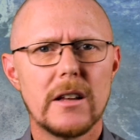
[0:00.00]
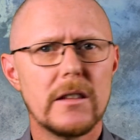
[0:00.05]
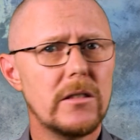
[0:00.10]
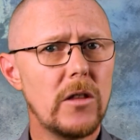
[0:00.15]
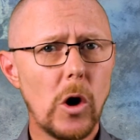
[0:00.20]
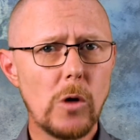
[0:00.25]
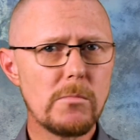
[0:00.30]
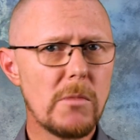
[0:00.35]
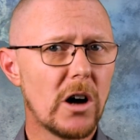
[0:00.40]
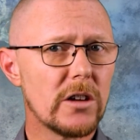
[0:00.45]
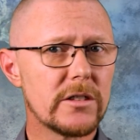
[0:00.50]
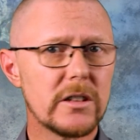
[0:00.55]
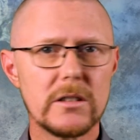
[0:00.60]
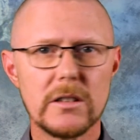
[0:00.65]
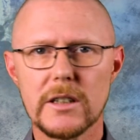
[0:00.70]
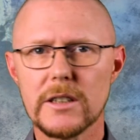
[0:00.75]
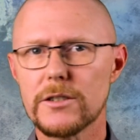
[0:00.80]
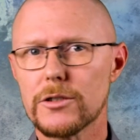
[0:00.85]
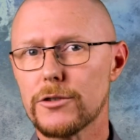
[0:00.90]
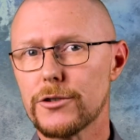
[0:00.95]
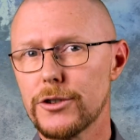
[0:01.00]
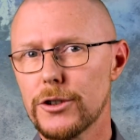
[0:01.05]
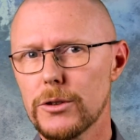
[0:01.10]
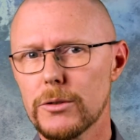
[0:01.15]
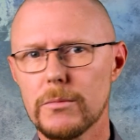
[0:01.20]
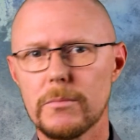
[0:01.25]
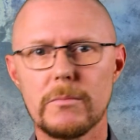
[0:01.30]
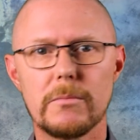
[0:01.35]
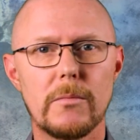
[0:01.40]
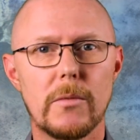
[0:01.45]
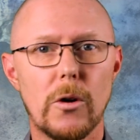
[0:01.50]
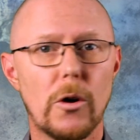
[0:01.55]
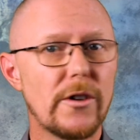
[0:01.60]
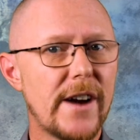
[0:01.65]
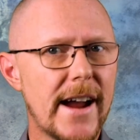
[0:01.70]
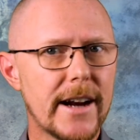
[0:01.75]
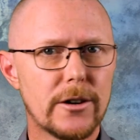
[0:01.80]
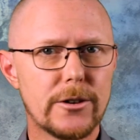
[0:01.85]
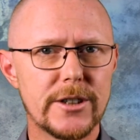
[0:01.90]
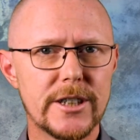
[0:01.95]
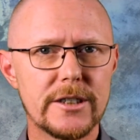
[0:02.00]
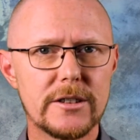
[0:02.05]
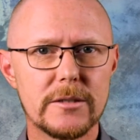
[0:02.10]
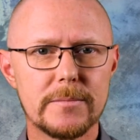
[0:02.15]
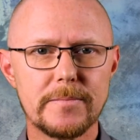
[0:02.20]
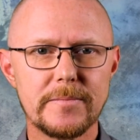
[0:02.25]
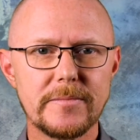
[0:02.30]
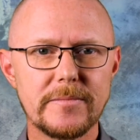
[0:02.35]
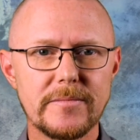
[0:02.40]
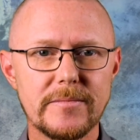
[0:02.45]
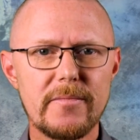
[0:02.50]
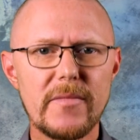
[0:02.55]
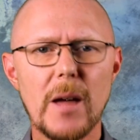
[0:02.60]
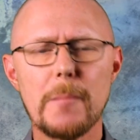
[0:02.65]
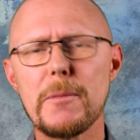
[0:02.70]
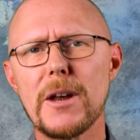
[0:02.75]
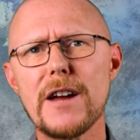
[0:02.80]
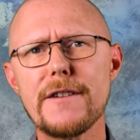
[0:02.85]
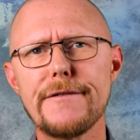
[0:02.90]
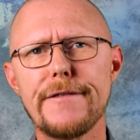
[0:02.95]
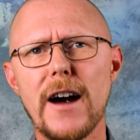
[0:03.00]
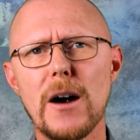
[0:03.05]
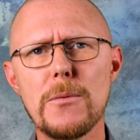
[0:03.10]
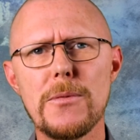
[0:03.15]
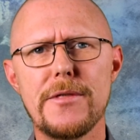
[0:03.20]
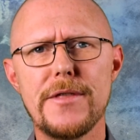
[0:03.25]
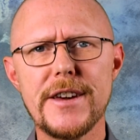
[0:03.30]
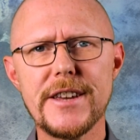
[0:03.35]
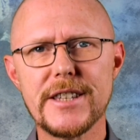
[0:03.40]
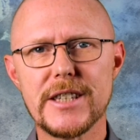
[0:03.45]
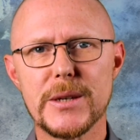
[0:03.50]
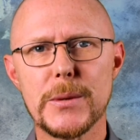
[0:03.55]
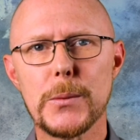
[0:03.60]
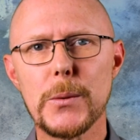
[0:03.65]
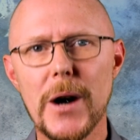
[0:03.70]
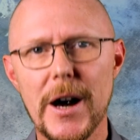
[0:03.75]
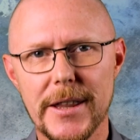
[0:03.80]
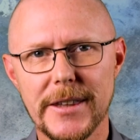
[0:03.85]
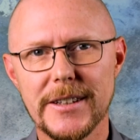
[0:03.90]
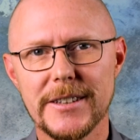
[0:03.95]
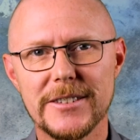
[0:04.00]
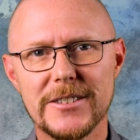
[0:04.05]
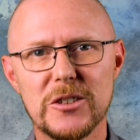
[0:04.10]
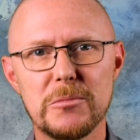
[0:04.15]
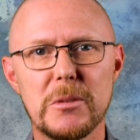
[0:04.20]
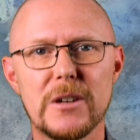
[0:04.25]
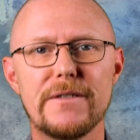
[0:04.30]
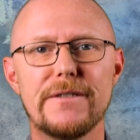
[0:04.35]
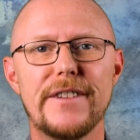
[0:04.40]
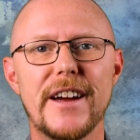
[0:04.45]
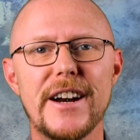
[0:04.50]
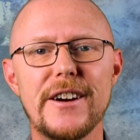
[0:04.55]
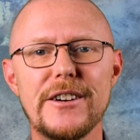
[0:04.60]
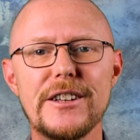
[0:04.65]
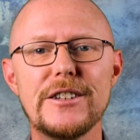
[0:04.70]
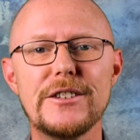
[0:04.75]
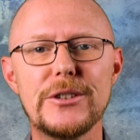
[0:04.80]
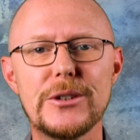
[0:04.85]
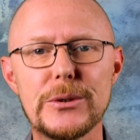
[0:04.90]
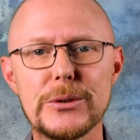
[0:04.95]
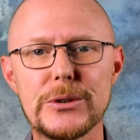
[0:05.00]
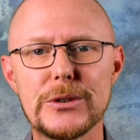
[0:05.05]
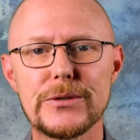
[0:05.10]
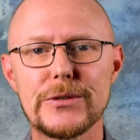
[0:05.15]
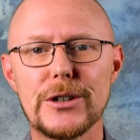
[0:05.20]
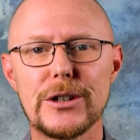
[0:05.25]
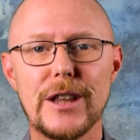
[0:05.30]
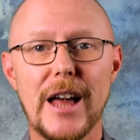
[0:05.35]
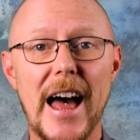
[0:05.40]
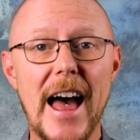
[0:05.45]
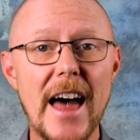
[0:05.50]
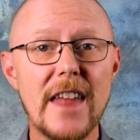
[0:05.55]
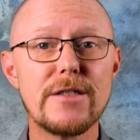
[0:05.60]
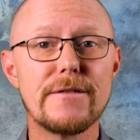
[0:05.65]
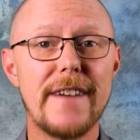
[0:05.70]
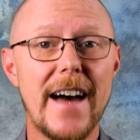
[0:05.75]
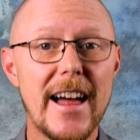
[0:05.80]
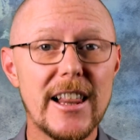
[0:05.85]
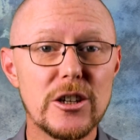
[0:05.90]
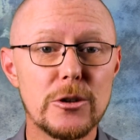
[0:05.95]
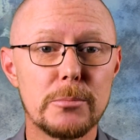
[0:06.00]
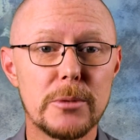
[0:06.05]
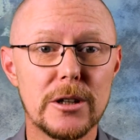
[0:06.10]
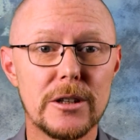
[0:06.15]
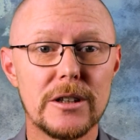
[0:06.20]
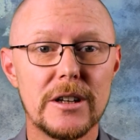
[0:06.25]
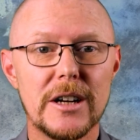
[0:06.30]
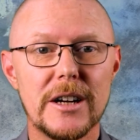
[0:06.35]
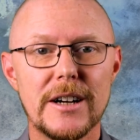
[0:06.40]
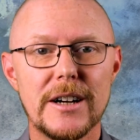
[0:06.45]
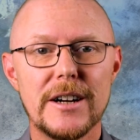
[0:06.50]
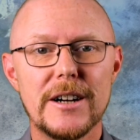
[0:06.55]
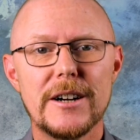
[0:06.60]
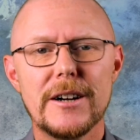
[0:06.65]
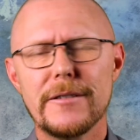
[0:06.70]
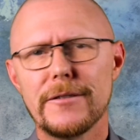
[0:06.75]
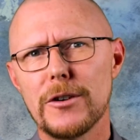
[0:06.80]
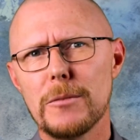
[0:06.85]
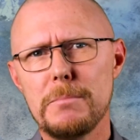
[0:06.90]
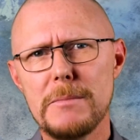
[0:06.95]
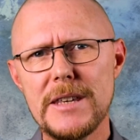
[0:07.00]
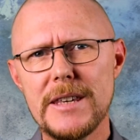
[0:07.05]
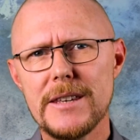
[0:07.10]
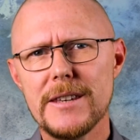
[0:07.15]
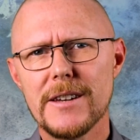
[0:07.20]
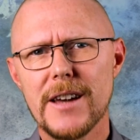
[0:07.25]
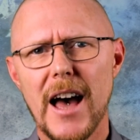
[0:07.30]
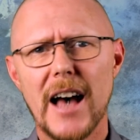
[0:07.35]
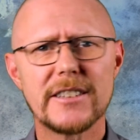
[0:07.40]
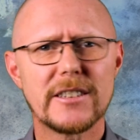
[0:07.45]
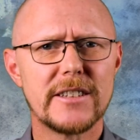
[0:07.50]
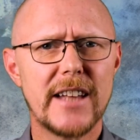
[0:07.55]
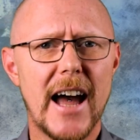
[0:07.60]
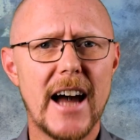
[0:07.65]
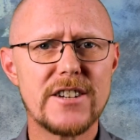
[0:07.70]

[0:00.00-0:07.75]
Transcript: No model is true or accurate, but I found this one to be very useful and valuable for me as an